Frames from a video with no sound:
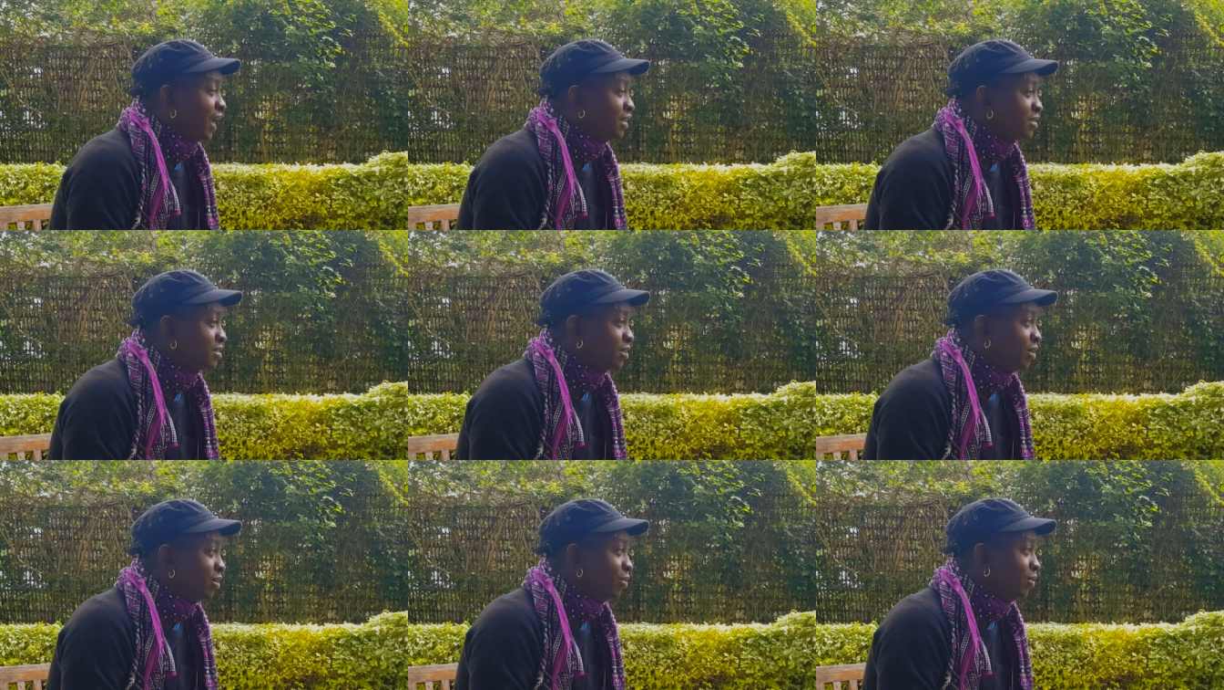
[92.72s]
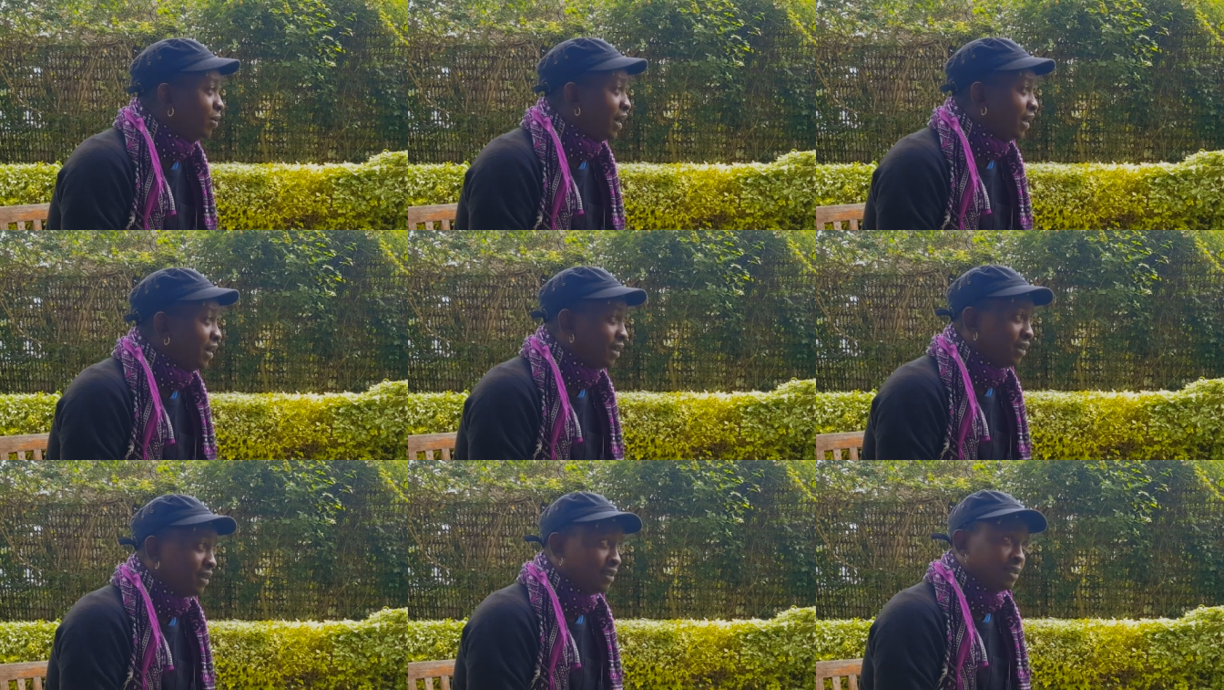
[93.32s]
And so
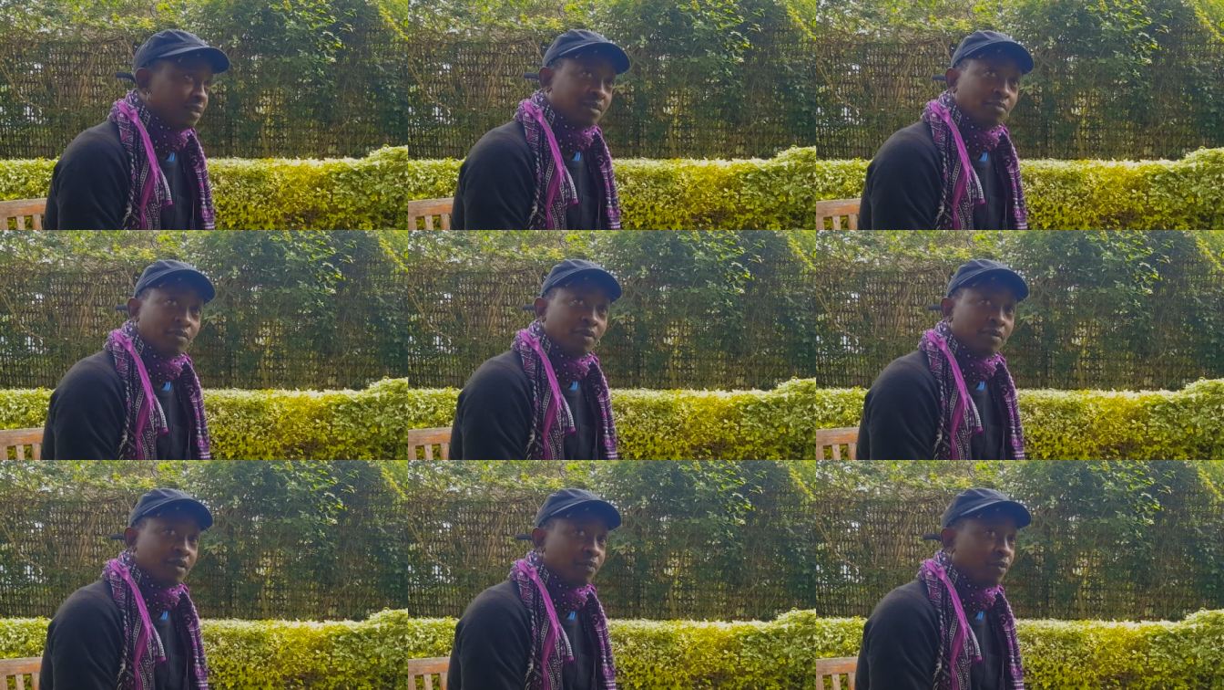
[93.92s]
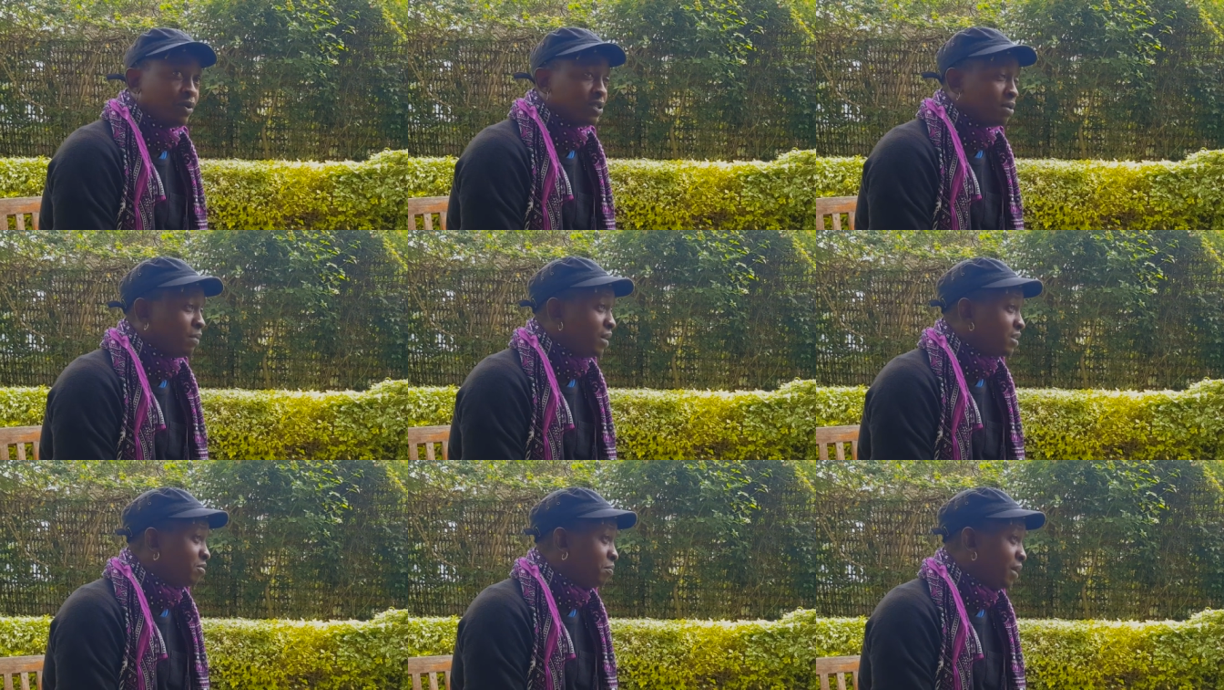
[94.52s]
I, the most
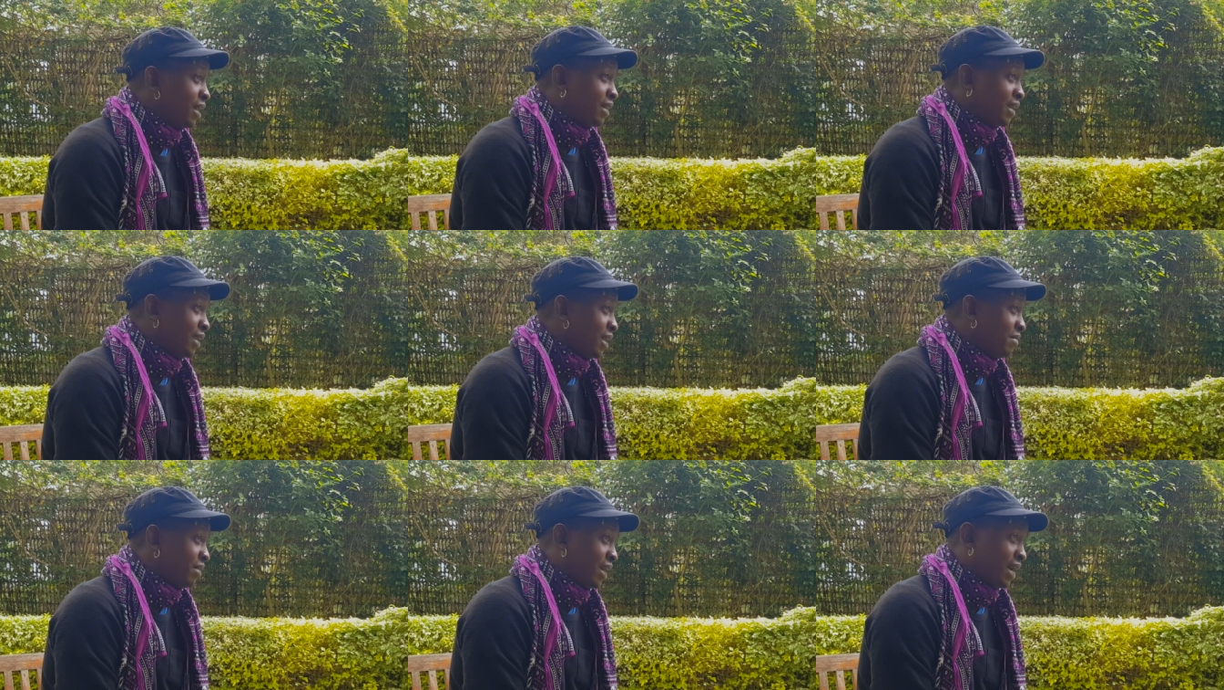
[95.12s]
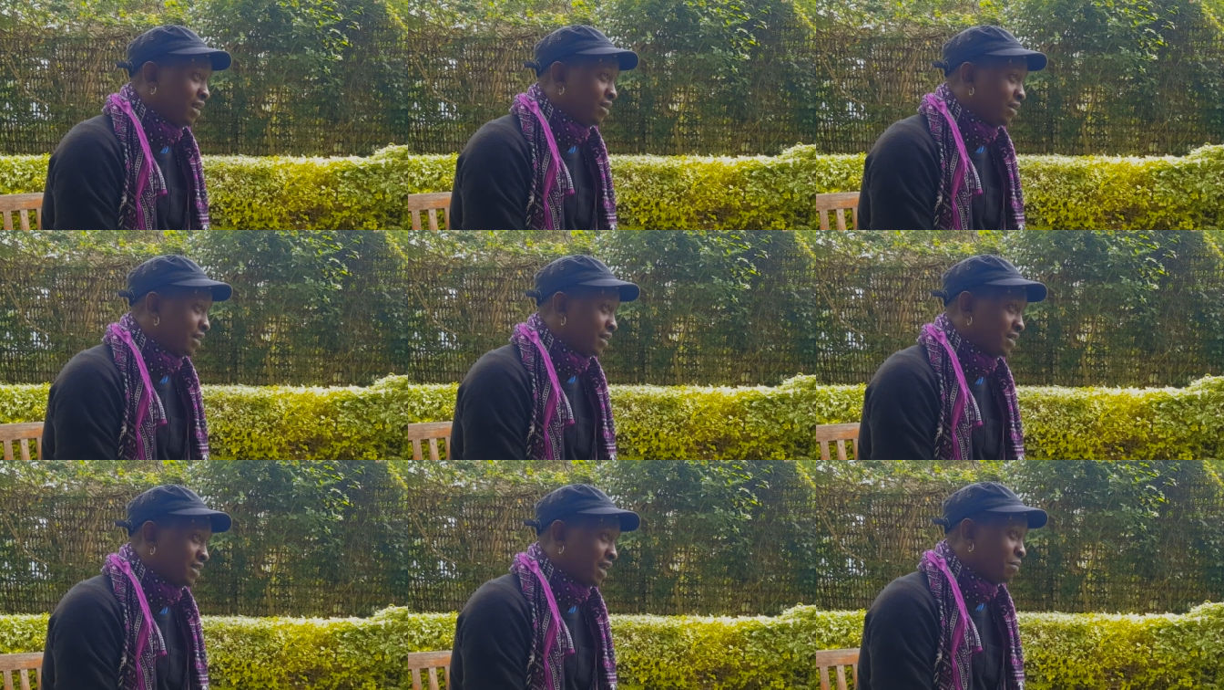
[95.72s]
amount of money that I'd ever handled
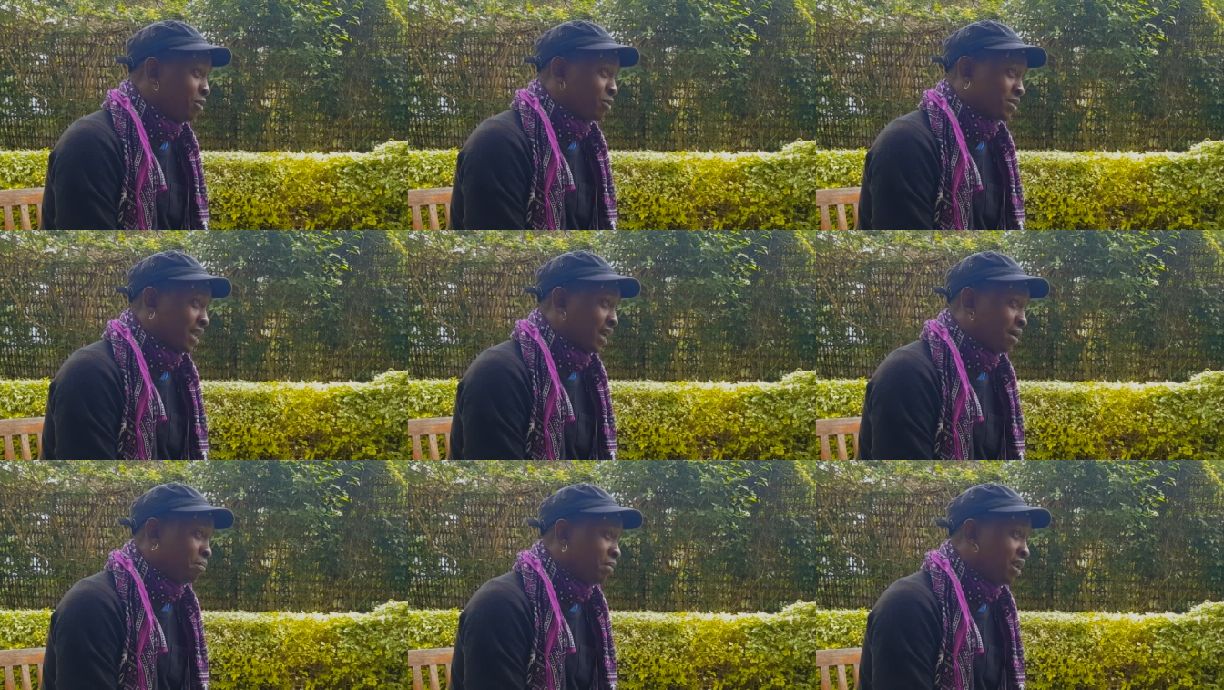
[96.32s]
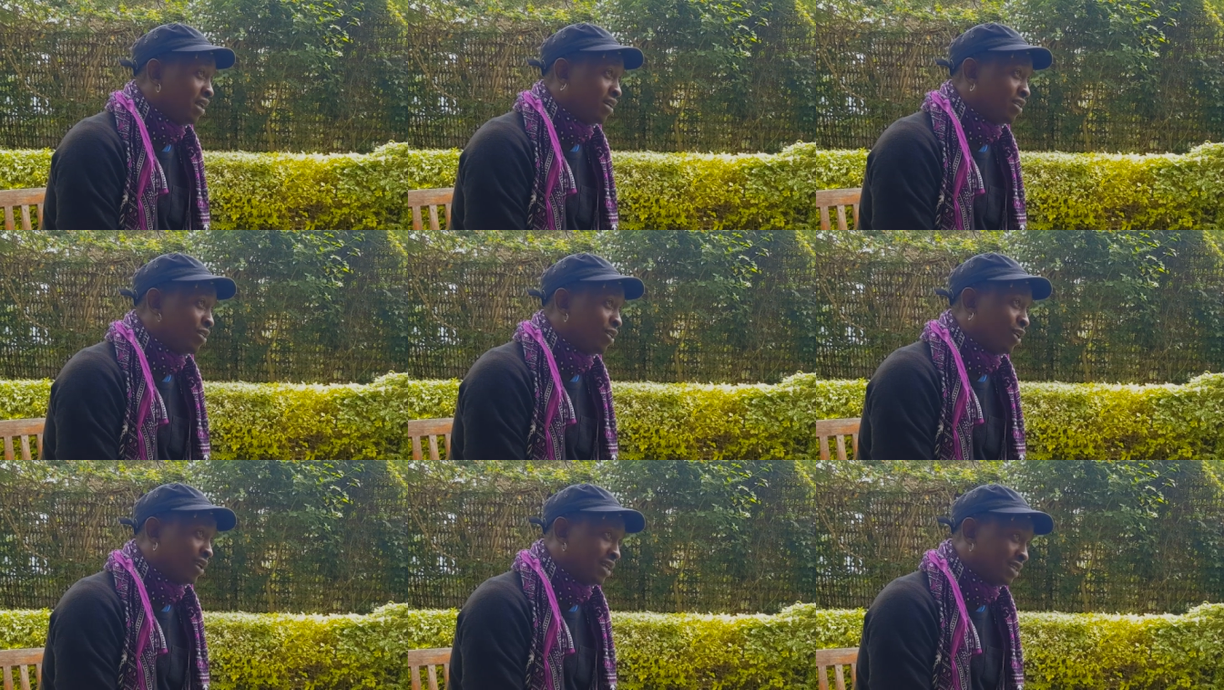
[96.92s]
at the time, it was like a
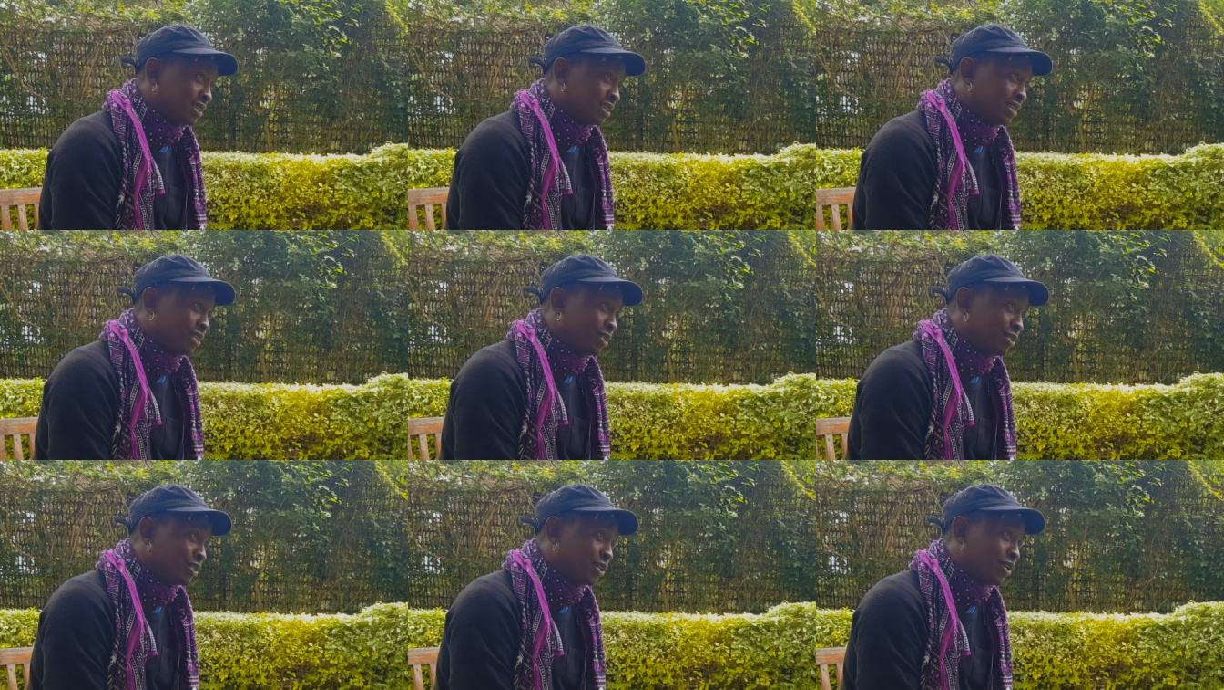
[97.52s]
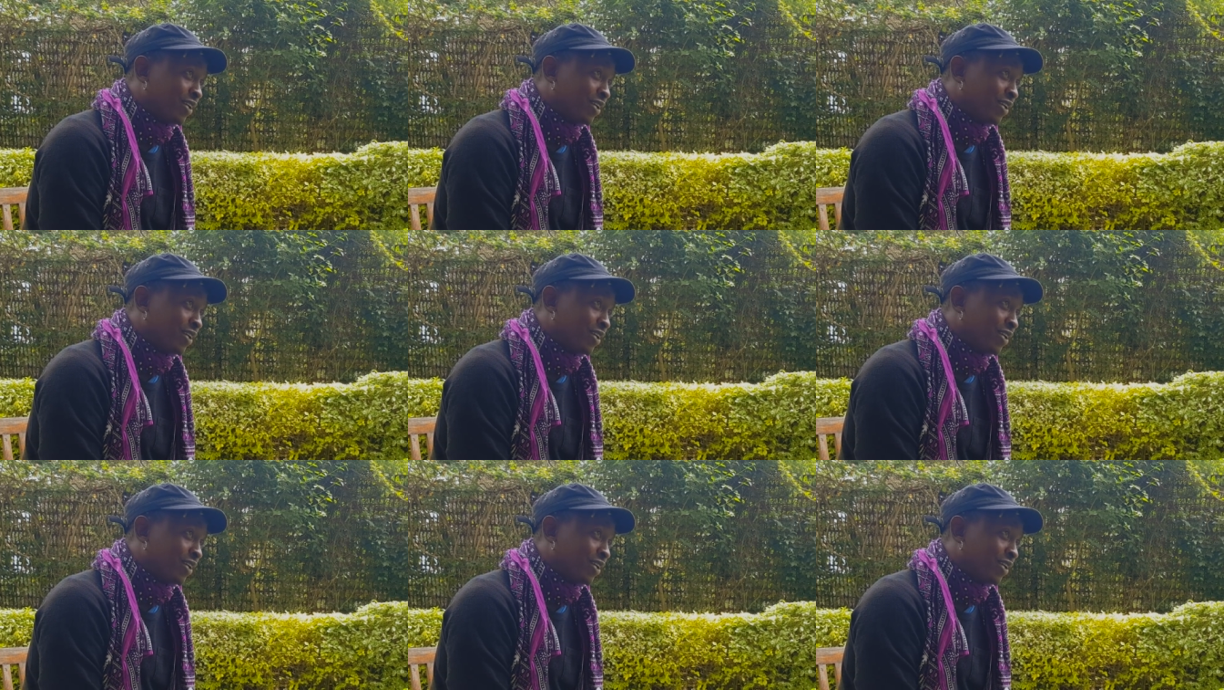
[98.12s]
million dollars, you know.